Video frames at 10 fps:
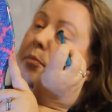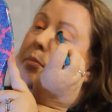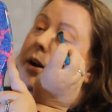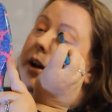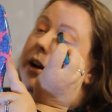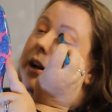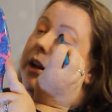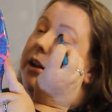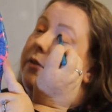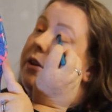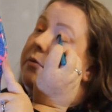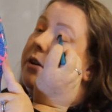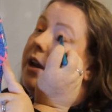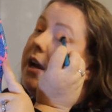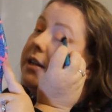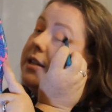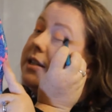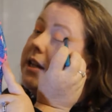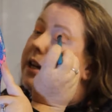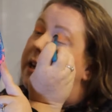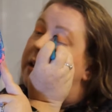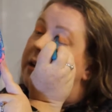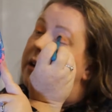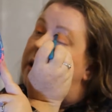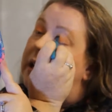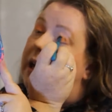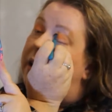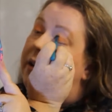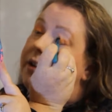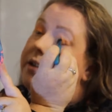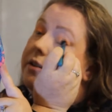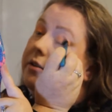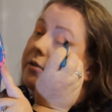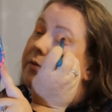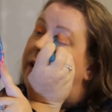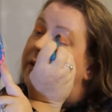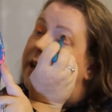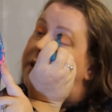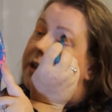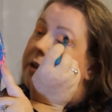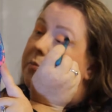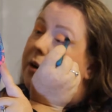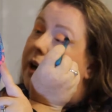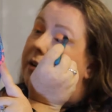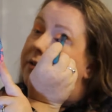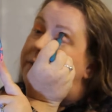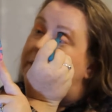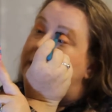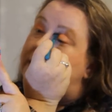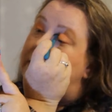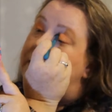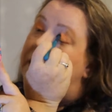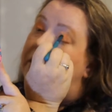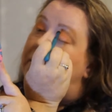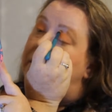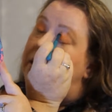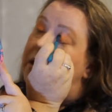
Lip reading: But if you would like to see how I do foundation and brows, please let me know,